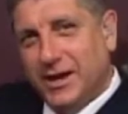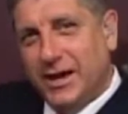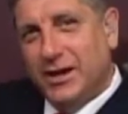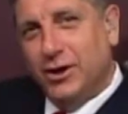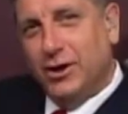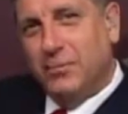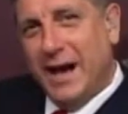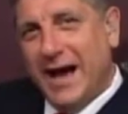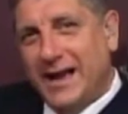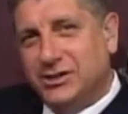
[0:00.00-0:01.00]
And in her
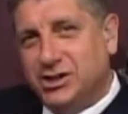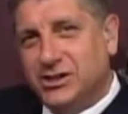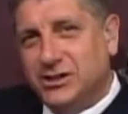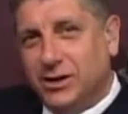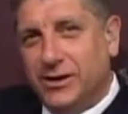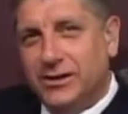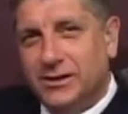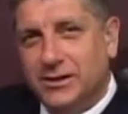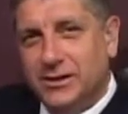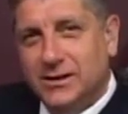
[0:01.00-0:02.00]
mind, she's going,
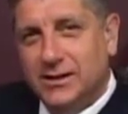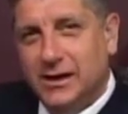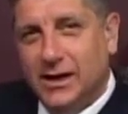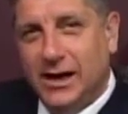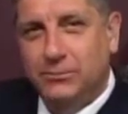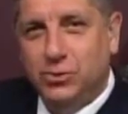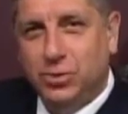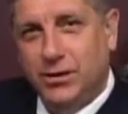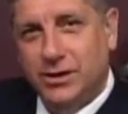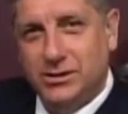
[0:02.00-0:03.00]
I'm
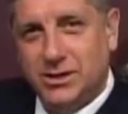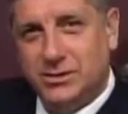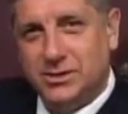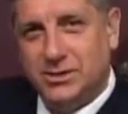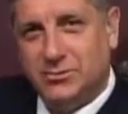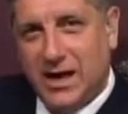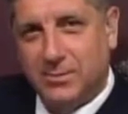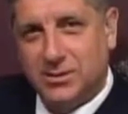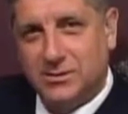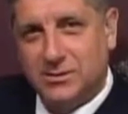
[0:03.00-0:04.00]
quoting Justice
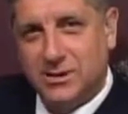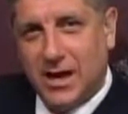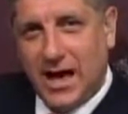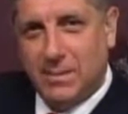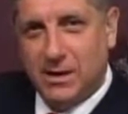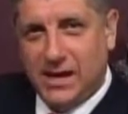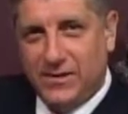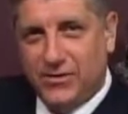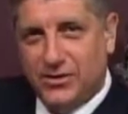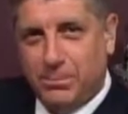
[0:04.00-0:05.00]
Roberts. I
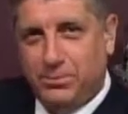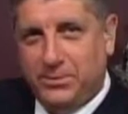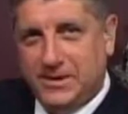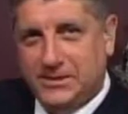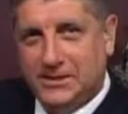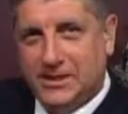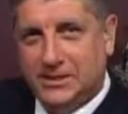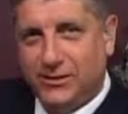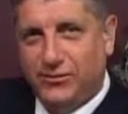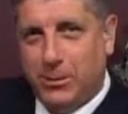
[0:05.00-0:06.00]
believe in the precedent
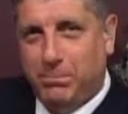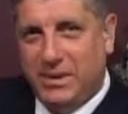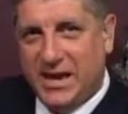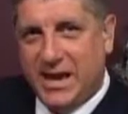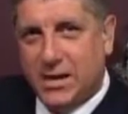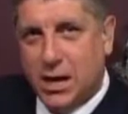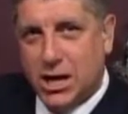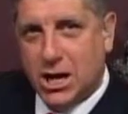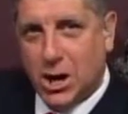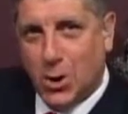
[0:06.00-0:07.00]
of there being
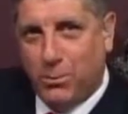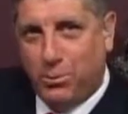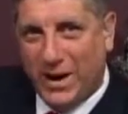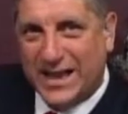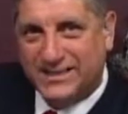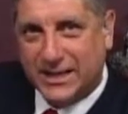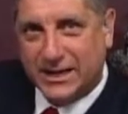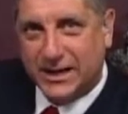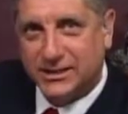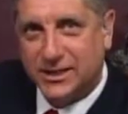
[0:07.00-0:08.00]
no
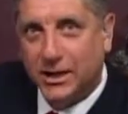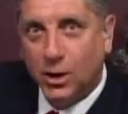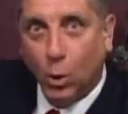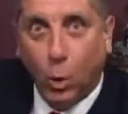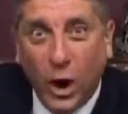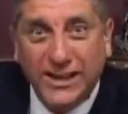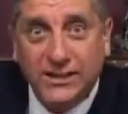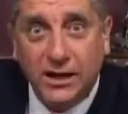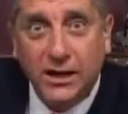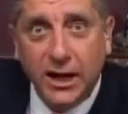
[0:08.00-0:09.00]
precedent. What?
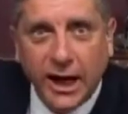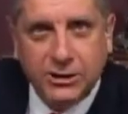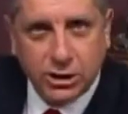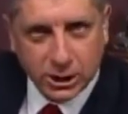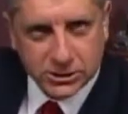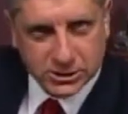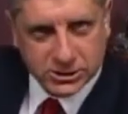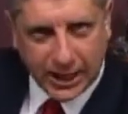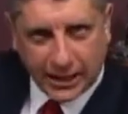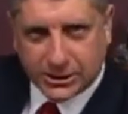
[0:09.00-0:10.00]
It sounds
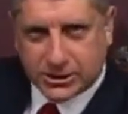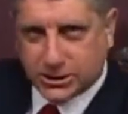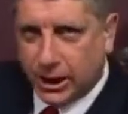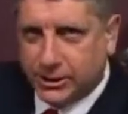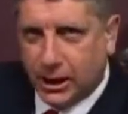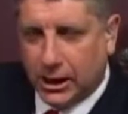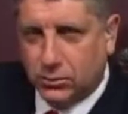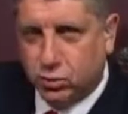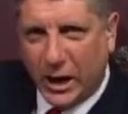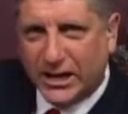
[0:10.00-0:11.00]
like circular
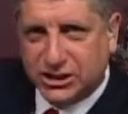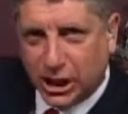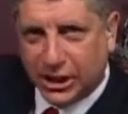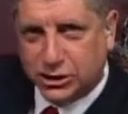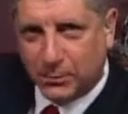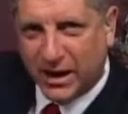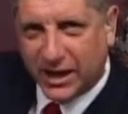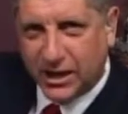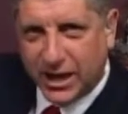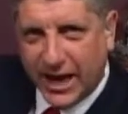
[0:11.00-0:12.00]
reasoning to me.
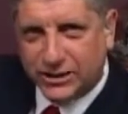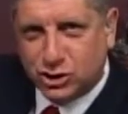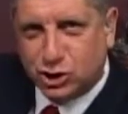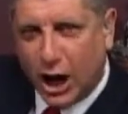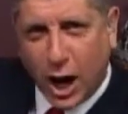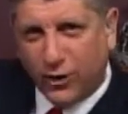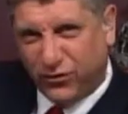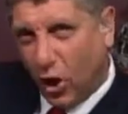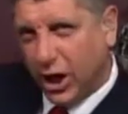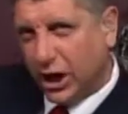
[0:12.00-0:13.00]
It's
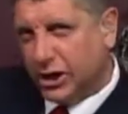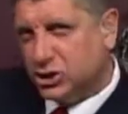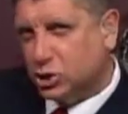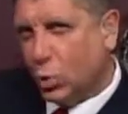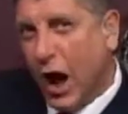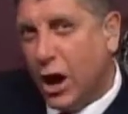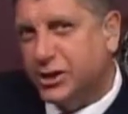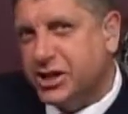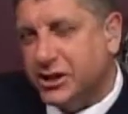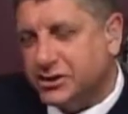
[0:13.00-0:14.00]
terrifying, I swear
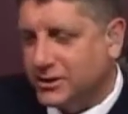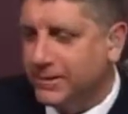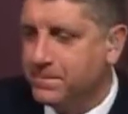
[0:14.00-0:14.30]
it is.